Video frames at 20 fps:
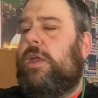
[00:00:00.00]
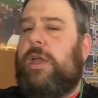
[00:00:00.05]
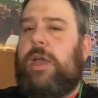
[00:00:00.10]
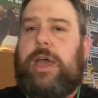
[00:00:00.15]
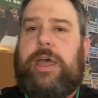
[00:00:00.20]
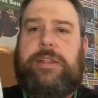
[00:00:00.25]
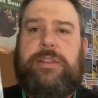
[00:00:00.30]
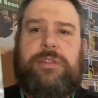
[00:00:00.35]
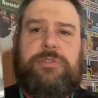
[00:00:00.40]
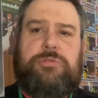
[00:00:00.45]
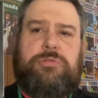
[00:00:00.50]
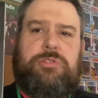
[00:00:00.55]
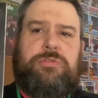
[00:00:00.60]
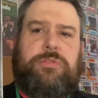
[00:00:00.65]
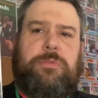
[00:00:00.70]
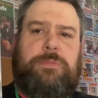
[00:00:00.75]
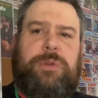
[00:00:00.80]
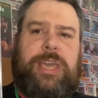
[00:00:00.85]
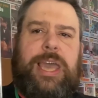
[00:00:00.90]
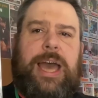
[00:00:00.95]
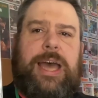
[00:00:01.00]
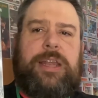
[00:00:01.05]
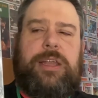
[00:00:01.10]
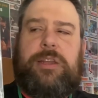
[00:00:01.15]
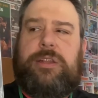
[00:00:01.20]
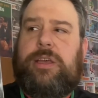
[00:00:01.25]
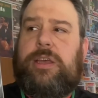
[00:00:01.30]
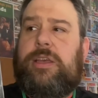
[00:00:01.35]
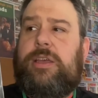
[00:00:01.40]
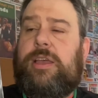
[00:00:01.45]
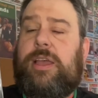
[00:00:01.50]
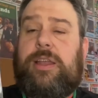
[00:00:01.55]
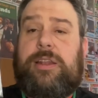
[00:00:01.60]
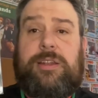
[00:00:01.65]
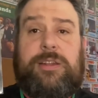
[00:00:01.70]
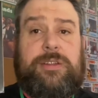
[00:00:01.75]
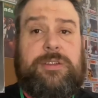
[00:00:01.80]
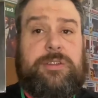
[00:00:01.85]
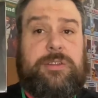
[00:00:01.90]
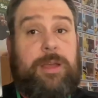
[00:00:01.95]
And this was from Canada,
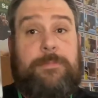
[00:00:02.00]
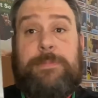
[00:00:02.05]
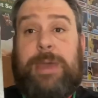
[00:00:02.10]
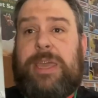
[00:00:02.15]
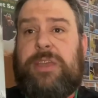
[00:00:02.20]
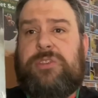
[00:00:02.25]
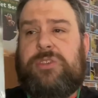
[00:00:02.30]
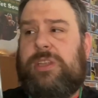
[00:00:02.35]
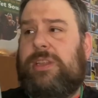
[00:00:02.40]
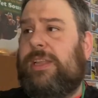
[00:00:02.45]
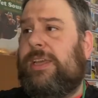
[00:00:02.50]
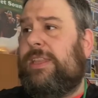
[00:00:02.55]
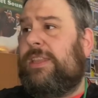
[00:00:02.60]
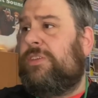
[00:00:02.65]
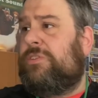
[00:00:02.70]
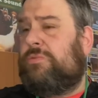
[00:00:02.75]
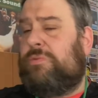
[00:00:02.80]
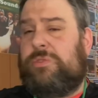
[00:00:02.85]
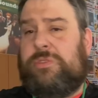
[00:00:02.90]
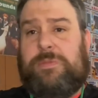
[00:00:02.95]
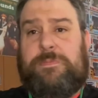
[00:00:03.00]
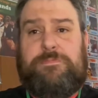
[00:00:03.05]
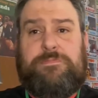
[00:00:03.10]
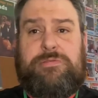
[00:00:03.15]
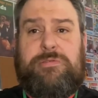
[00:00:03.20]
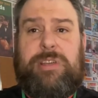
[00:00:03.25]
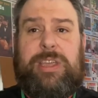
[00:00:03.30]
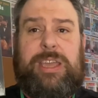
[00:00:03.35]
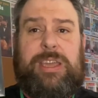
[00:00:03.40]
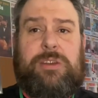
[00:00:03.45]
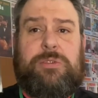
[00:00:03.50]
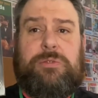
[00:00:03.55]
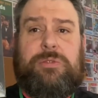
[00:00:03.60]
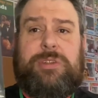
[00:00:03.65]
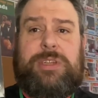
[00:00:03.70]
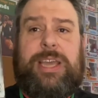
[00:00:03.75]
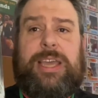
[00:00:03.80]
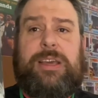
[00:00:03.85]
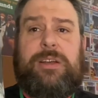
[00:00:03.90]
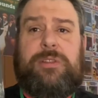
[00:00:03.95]
and amazingly, this was a pretty
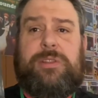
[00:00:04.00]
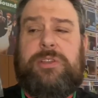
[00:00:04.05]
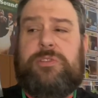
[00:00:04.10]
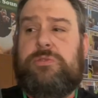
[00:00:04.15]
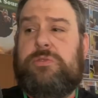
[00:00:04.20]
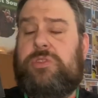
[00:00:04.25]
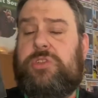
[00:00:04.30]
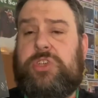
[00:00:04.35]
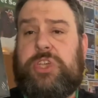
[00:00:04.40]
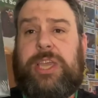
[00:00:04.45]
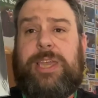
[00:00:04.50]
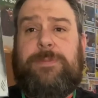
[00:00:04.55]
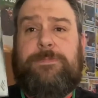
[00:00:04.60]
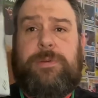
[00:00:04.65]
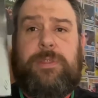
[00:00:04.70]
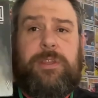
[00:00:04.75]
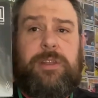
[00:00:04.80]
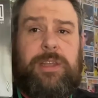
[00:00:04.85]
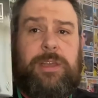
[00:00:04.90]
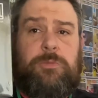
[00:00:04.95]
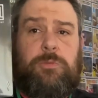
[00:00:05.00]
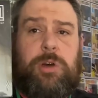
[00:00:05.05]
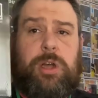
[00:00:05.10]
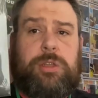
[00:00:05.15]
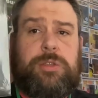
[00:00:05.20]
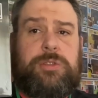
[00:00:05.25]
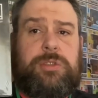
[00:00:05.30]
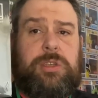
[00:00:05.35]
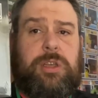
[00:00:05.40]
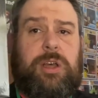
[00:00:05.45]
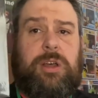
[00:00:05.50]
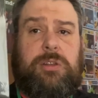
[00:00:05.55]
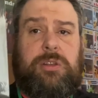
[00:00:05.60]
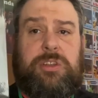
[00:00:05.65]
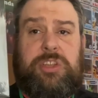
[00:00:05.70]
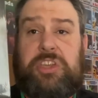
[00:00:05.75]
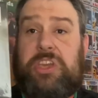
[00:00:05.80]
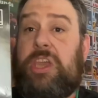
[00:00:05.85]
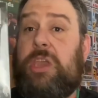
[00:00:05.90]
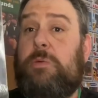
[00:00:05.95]
good deal. This was cheaper than it was on
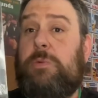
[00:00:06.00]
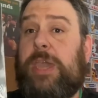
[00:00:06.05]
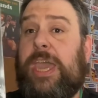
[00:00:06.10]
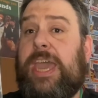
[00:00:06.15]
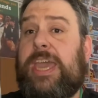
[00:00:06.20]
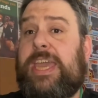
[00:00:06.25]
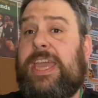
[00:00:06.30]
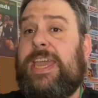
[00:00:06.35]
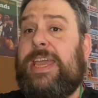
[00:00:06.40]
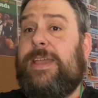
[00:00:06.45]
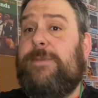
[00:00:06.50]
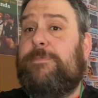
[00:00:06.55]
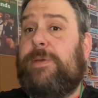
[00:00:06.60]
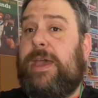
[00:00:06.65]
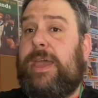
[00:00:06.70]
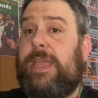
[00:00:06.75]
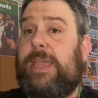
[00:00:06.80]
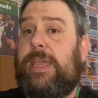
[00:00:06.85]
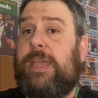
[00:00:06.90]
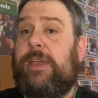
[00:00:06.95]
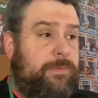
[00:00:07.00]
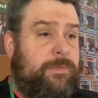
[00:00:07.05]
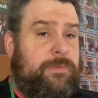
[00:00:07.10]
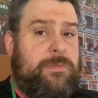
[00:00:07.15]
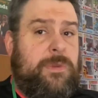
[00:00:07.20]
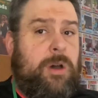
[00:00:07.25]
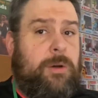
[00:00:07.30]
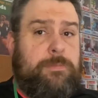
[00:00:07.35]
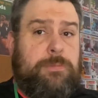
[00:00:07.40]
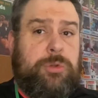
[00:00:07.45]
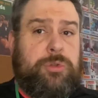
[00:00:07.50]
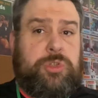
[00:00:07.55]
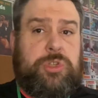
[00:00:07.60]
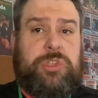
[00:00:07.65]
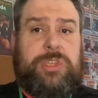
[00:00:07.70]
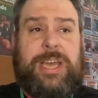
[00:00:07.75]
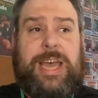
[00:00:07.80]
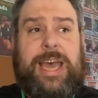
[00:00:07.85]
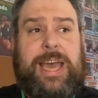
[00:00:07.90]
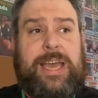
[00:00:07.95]
UK eBay. Not much
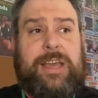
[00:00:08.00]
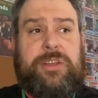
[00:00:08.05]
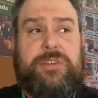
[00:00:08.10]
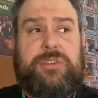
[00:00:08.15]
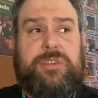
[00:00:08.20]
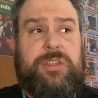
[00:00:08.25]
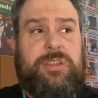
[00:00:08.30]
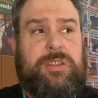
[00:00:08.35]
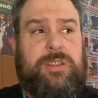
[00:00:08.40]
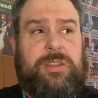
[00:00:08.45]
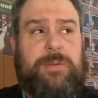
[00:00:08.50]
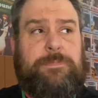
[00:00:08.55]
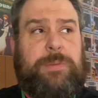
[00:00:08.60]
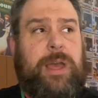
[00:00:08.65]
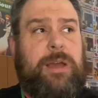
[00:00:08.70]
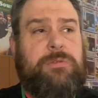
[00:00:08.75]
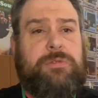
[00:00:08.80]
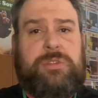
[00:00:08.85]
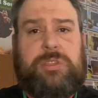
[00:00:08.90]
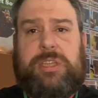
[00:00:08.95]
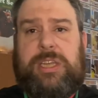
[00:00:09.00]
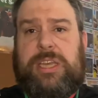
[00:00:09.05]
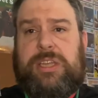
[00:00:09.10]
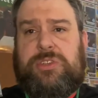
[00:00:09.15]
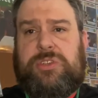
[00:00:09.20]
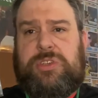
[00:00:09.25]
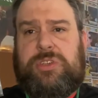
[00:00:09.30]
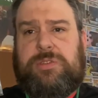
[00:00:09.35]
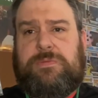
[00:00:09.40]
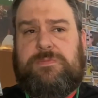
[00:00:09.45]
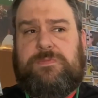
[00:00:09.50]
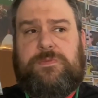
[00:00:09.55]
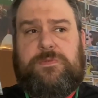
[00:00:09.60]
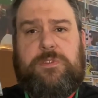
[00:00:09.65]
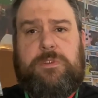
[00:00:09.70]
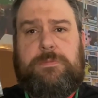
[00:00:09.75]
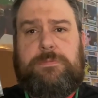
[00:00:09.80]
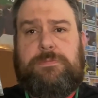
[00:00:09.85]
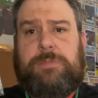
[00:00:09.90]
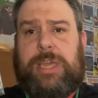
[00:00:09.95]
tax, and the postage
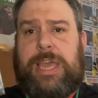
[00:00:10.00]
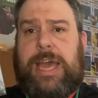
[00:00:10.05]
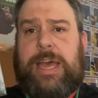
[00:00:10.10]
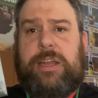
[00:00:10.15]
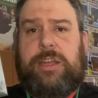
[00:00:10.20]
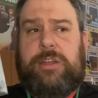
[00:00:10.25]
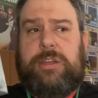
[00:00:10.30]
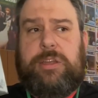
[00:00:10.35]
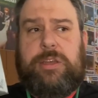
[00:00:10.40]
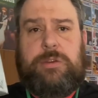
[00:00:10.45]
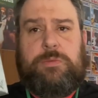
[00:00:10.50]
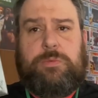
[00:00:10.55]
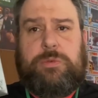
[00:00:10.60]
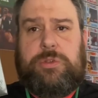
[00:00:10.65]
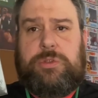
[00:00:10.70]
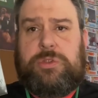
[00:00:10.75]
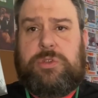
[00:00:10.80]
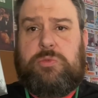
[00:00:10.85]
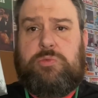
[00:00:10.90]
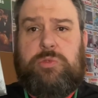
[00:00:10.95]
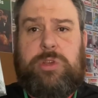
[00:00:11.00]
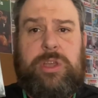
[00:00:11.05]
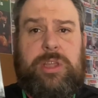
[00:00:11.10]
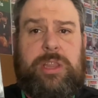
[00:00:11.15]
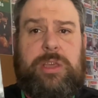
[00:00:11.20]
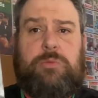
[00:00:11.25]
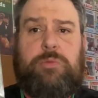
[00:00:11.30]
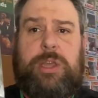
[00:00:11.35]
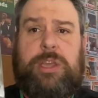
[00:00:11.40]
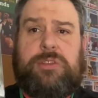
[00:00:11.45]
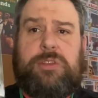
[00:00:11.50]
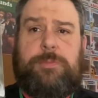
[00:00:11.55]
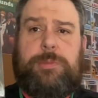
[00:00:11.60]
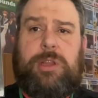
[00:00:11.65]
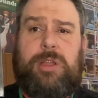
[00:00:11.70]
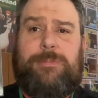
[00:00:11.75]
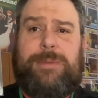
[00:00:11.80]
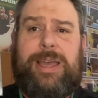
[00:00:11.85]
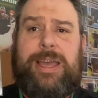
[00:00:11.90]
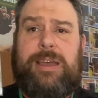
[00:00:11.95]
from Canada was a really
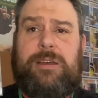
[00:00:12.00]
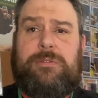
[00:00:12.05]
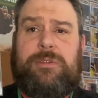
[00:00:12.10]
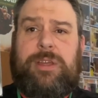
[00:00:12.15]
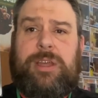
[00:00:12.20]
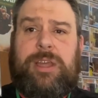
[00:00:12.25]
reasonable amount.